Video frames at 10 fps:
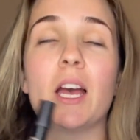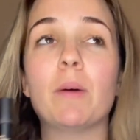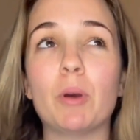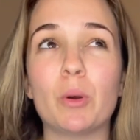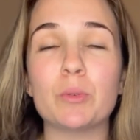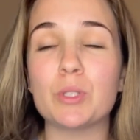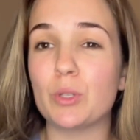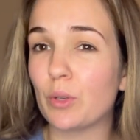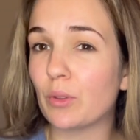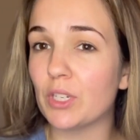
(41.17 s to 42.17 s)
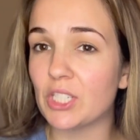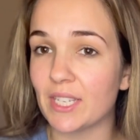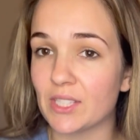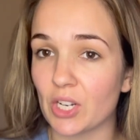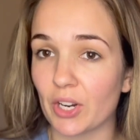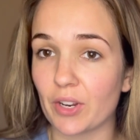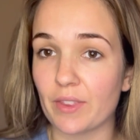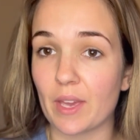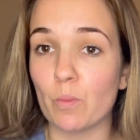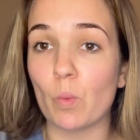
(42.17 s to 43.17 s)
about 2 to 3 shades darker
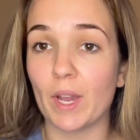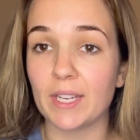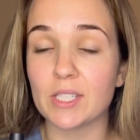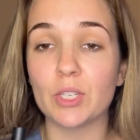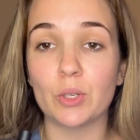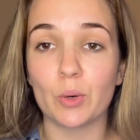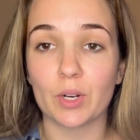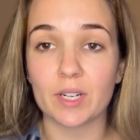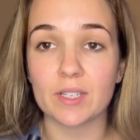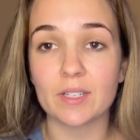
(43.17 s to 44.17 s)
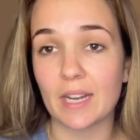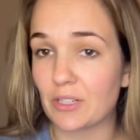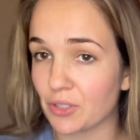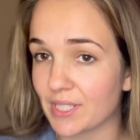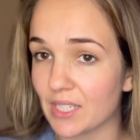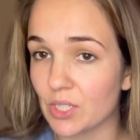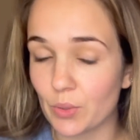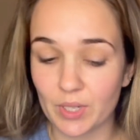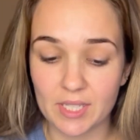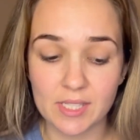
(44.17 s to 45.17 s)
than what your natural skin
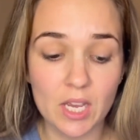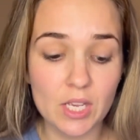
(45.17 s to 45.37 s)
tone is.